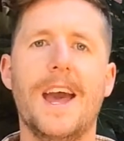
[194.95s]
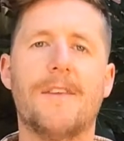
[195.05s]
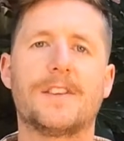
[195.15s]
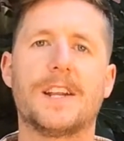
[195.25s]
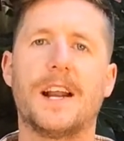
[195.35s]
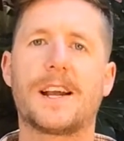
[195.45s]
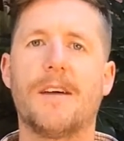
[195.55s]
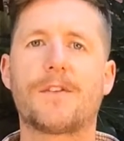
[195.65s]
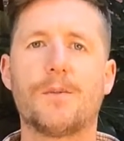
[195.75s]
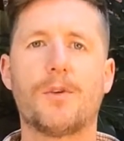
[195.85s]
if it's an
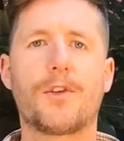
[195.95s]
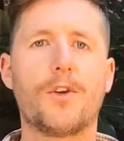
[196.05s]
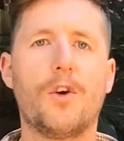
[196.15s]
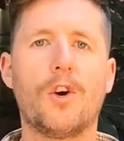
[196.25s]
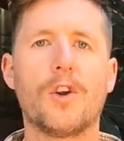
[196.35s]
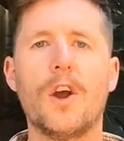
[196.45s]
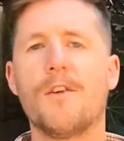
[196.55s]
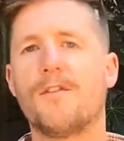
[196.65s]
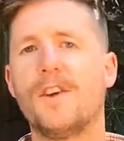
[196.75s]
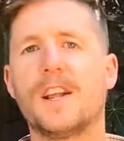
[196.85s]
uncomfortable thought,
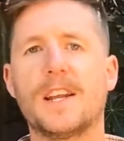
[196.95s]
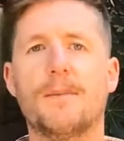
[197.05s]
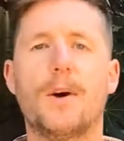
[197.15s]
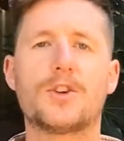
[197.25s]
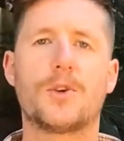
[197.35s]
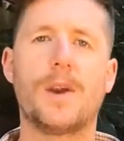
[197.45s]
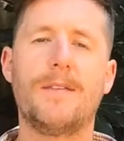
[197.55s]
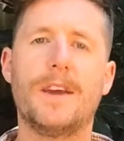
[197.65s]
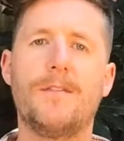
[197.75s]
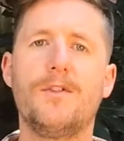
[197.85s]
feeling, emotion,
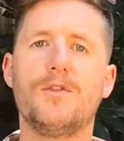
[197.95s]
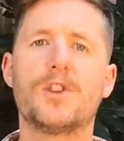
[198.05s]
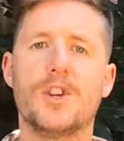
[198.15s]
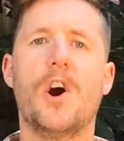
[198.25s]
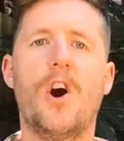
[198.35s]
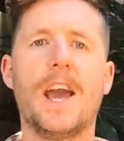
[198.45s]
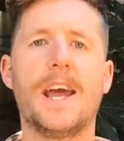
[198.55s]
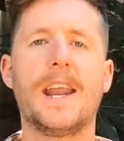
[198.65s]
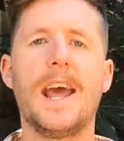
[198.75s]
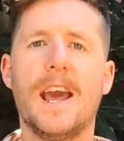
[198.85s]
whatever, if you deny it,